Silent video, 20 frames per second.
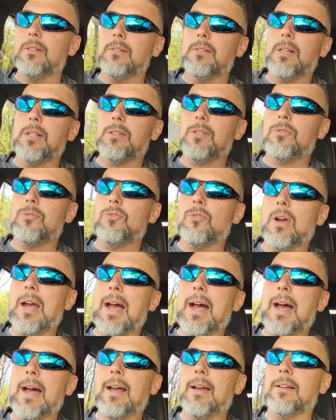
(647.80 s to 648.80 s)
it's
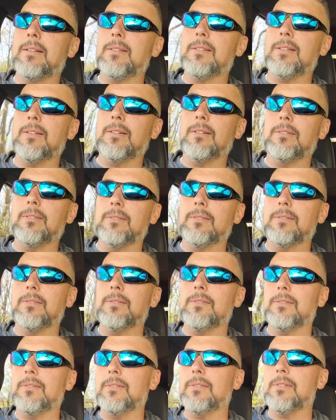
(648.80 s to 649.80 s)
dry until
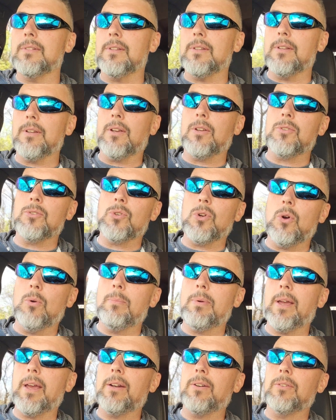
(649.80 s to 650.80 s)
the control
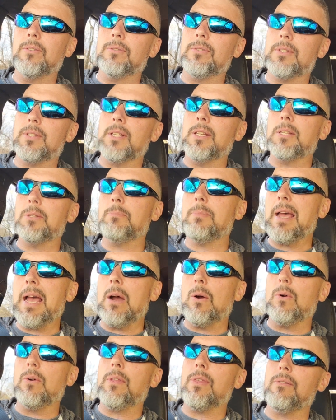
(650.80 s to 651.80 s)
panel sends
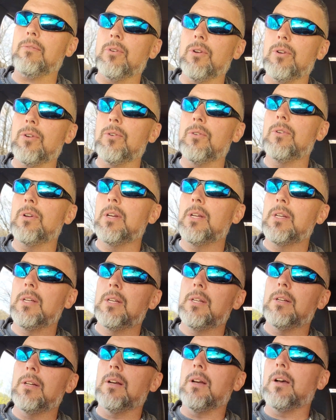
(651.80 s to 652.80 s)
power through,
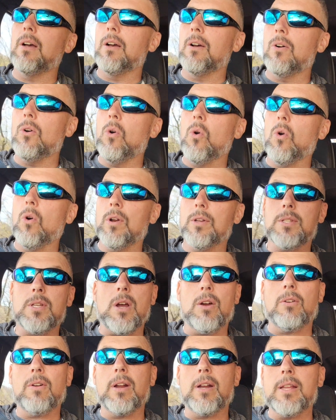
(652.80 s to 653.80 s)
or it's
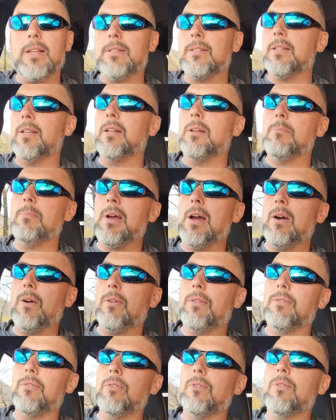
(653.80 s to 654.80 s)
already sending power
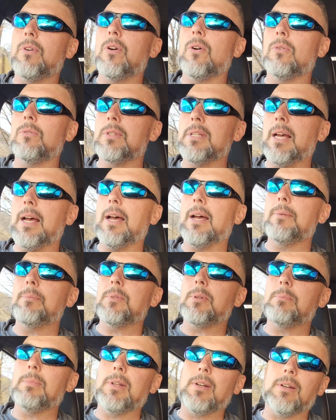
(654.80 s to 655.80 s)
through the whole time,
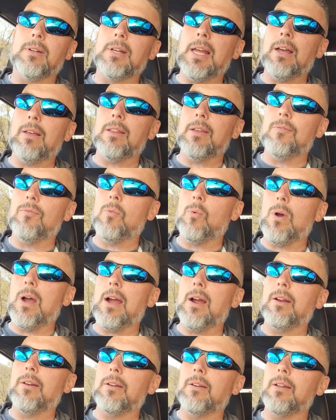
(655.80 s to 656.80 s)
depending on how they've
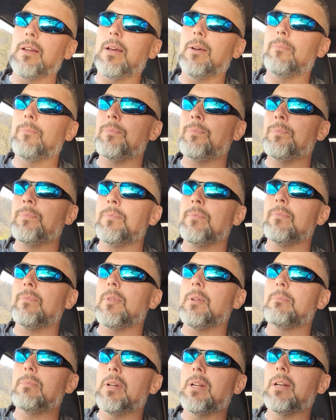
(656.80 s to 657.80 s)
wired it up.
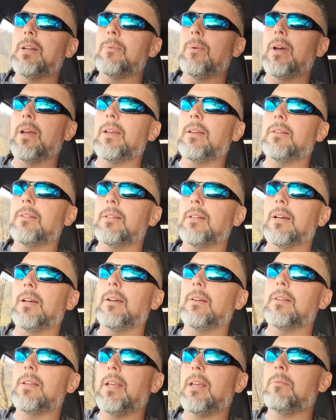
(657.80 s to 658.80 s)
But anyway,
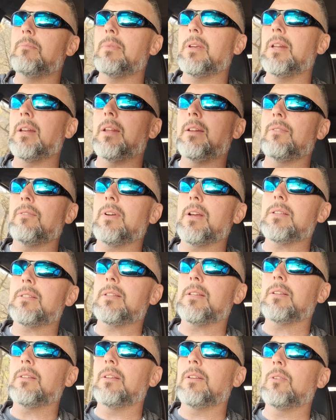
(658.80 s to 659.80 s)
it can be an
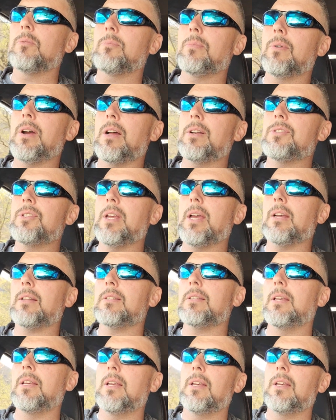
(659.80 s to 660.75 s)
interesting little project.